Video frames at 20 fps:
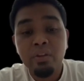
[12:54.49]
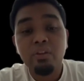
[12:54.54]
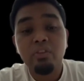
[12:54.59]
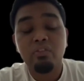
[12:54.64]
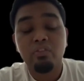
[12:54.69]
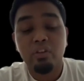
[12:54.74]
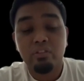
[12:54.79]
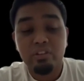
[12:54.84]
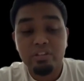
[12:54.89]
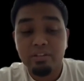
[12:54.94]

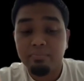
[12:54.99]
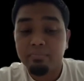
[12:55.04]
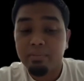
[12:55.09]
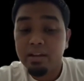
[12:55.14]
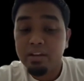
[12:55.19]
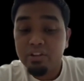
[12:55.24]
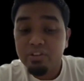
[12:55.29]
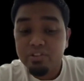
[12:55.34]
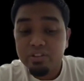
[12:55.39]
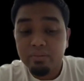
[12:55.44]
Strategic
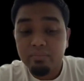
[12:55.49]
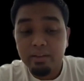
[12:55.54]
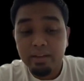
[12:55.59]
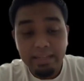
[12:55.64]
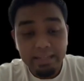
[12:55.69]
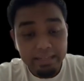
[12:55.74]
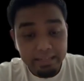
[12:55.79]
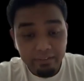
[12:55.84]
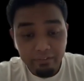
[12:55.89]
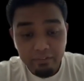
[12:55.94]
partnership
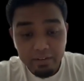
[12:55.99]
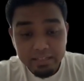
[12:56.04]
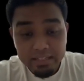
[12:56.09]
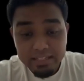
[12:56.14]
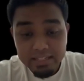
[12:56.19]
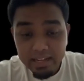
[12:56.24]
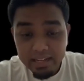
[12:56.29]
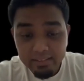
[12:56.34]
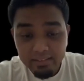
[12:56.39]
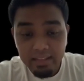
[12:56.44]
and
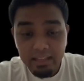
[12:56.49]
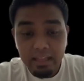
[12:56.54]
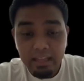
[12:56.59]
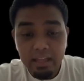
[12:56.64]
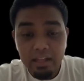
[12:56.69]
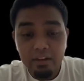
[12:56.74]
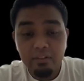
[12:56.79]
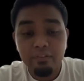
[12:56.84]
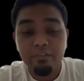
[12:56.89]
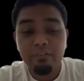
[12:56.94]
franchising
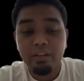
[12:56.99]
can